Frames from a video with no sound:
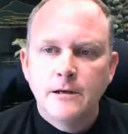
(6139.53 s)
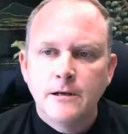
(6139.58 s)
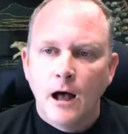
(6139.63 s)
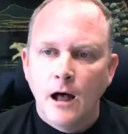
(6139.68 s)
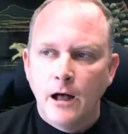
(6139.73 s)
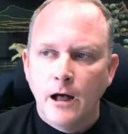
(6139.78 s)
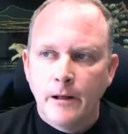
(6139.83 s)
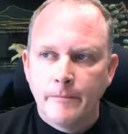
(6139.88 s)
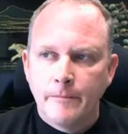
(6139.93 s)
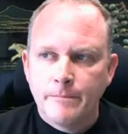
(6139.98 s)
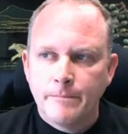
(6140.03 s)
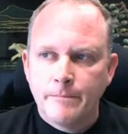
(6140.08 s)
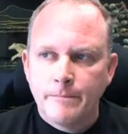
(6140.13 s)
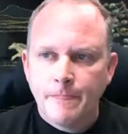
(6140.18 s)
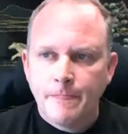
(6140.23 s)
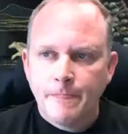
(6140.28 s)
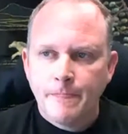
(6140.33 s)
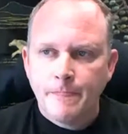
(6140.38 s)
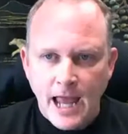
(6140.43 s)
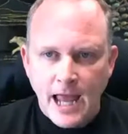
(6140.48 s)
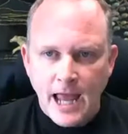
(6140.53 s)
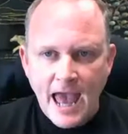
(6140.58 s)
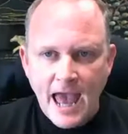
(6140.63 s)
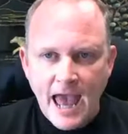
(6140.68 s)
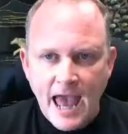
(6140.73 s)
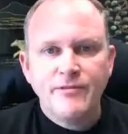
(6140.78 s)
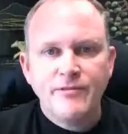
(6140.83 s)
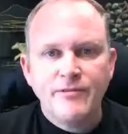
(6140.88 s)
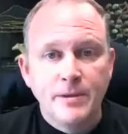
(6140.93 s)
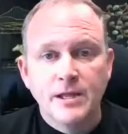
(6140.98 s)
and
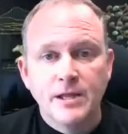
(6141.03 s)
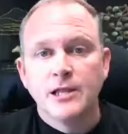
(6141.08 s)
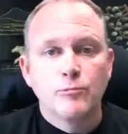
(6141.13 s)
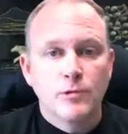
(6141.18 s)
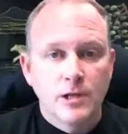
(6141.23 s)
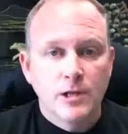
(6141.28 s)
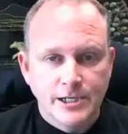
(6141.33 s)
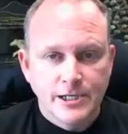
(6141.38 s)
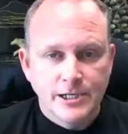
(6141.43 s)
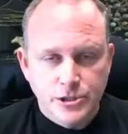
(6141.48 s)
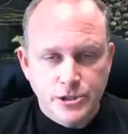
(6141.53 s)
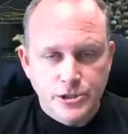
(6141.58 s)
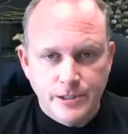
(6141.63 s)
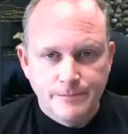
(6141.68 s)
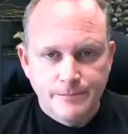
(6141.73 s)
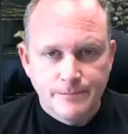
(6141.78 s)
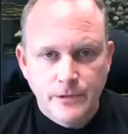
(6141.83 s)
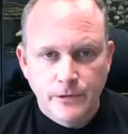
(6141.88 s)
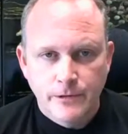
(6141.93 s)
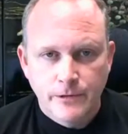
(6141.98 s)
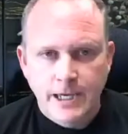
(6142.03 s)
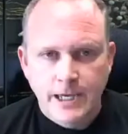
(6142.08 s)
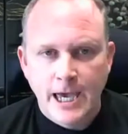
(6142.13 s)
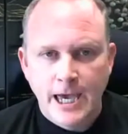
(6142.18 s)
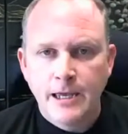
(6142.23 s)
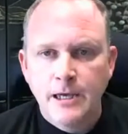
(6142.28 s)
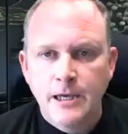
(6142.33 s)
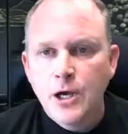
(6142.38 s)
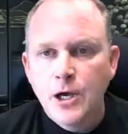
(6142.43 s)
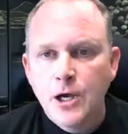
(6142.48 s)
have that billing relationship,
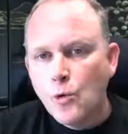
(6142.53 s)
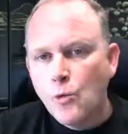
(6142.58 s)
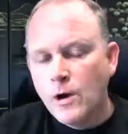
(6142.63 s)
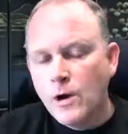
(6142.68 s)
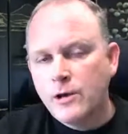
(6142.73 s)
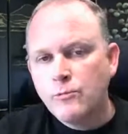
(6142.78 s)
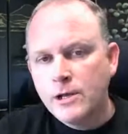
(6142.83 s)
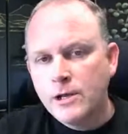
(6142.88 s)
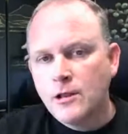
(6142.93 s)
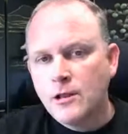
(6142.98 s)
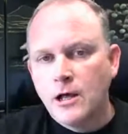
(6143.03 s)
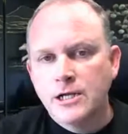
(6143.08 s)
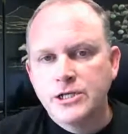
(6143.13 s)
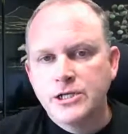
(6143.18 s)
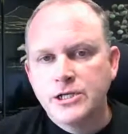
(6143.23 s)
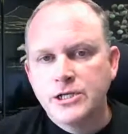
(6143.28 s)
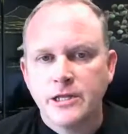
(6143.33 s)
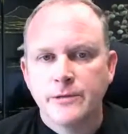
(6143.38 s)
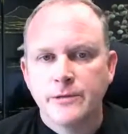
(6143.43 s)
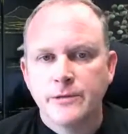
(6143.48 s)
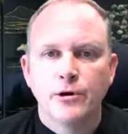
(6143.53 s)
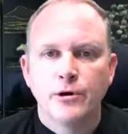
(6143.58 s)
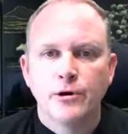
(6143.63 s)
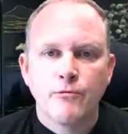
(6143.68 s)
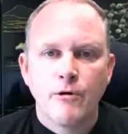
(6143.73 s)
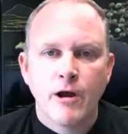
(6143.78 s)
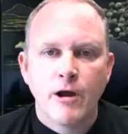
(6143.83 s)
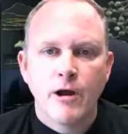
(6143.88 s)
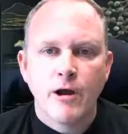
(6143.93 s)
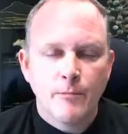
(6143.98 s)
okay? When we launch out the
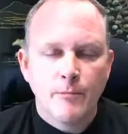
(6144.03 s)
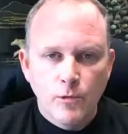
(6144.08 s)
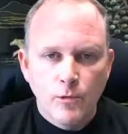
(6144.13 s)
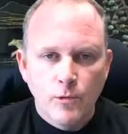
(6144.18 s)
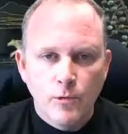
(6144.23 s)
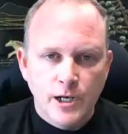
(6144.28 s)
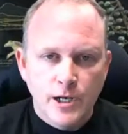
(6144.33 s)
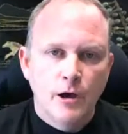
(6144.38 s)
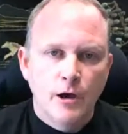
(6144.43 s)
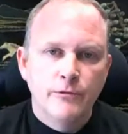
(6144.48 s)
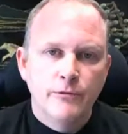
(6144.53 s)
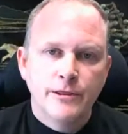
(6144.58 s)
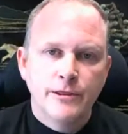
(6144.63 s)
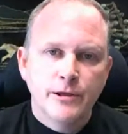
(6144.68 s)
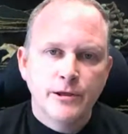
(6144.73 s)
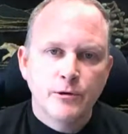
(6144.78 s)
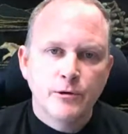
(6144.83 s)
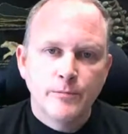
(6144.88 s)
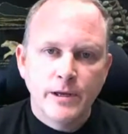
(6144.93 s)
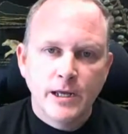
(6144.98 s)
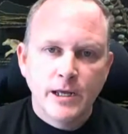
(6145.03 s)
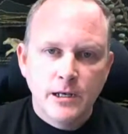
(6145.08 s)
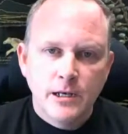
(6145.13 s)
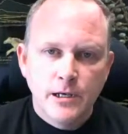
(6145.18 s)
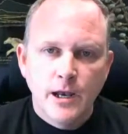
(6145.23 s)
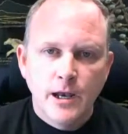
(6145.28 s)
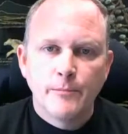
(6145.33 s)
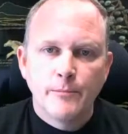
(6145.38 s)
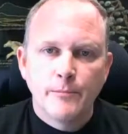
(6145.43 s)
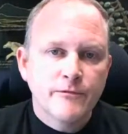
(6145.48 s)
program, we know that there will be a
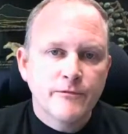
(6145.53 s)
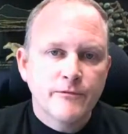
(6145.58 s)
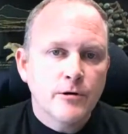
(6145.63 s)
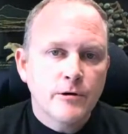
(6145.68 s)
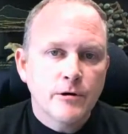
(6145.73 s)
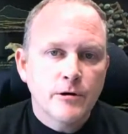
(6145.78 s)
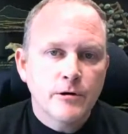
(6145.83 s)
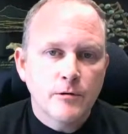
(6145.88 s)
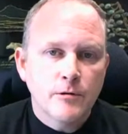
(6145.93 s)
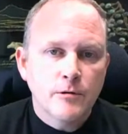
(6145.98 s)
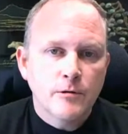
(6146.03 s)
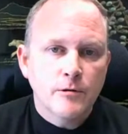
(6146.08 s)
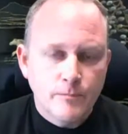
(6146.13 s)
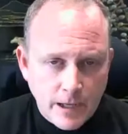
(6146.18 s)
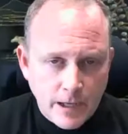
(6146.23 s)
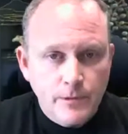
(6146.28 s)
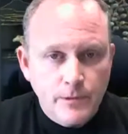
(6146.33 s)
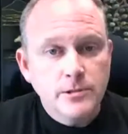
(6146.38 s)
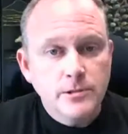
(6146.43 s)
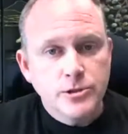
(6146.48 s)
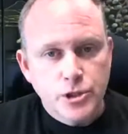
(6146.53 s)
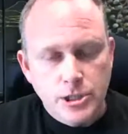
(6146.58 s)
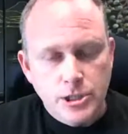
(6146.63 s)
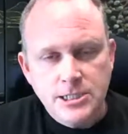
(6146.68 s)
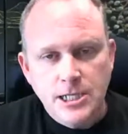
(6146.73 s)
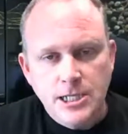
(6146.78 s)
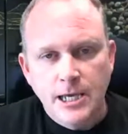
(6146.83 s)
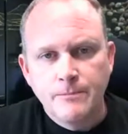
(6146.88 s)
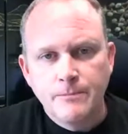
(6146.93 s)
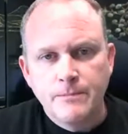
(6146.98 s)
number of current people,
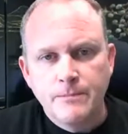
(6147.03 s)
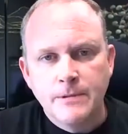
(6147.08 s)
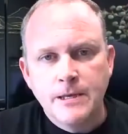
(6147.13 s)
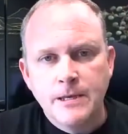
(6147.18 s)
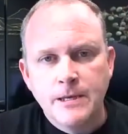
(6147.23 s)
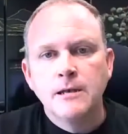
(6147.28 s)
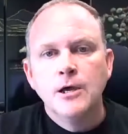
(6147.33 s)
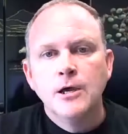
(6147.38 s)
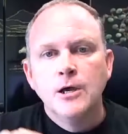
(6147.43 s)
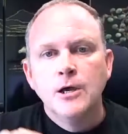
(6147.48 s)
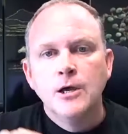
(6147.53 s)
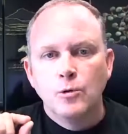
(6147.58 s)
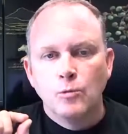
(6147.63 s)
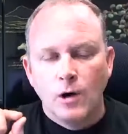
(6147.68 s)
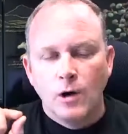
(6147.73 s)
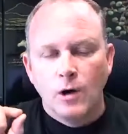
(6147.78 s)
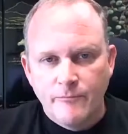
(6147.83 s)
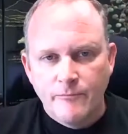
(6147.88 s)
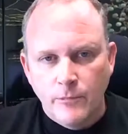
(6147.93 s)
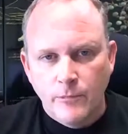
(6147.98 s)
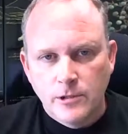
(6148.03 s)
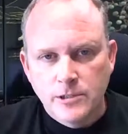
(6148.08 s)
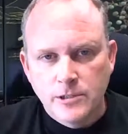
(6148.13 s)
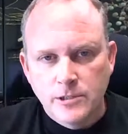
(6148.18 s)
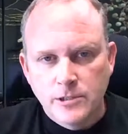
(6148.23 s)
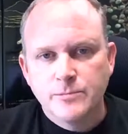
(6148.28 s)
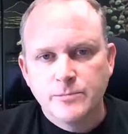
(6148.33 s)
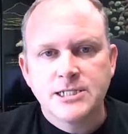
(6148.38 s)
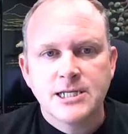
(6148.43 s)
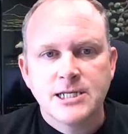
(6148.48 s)
just like Ben, who will have
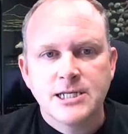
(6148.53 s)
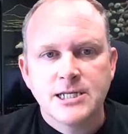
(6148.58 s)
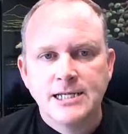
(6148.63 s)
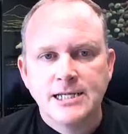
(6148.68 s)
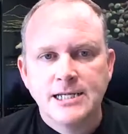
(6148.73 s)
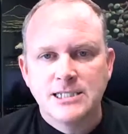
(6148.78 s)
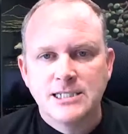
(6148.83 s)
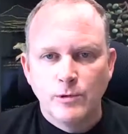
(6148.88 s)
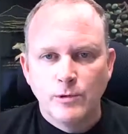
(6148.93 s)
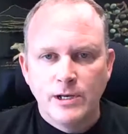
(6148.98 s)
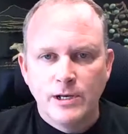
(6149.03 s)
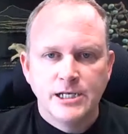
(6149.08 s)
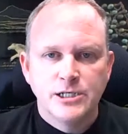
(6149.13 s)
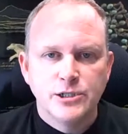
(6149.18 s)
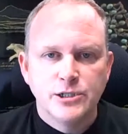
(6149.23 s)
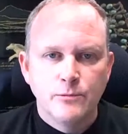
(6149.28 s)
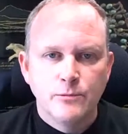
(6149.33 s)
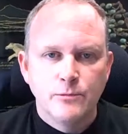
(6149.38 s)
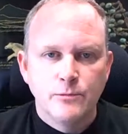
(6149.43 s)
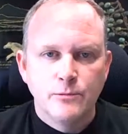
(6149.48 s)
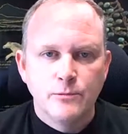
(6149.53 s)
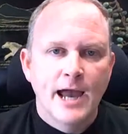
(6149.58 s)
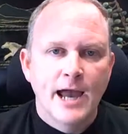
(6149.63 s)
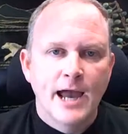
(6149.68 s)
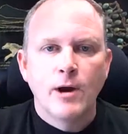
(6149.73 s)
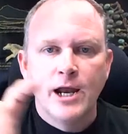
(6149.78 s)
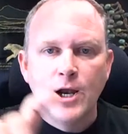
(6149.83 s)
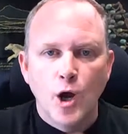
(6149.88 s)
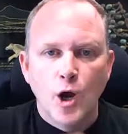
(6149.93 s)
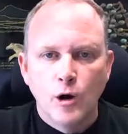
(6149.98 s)
multiple sites that we need to
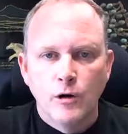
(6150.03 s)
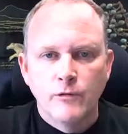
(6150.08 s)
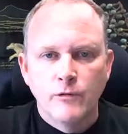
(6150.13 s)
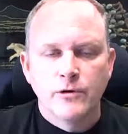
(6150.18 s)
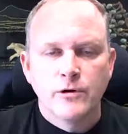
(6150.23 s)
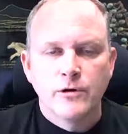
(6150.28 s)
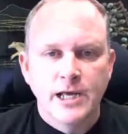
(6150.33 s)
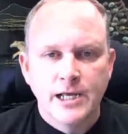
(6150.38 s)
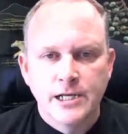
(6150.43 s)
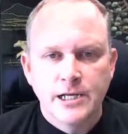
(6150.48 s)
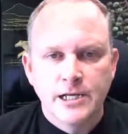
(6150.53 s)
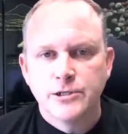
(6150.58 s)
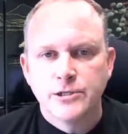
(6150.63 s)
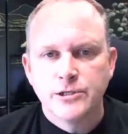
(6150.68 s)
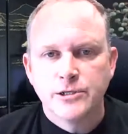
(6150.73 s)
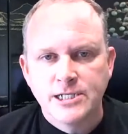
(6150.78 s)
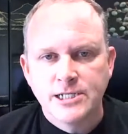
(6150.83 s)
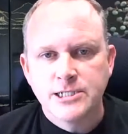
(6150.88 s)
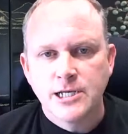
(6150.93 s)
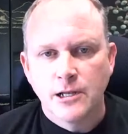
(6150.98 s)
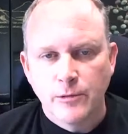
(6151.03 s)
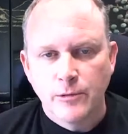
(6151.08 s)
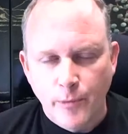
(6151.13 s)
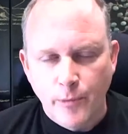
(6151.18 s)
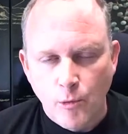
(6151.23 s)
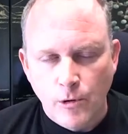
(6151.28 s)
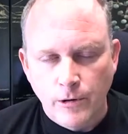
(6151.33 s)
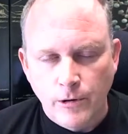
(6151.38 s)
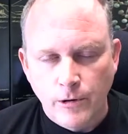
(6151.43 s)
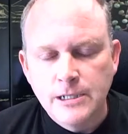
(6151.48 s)
migrate over into the reseller
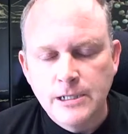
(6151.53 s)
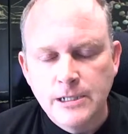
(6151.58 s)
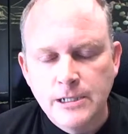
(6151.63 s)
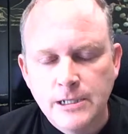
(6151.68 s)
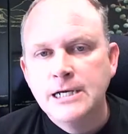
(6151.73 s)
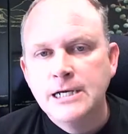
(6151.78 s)
portal.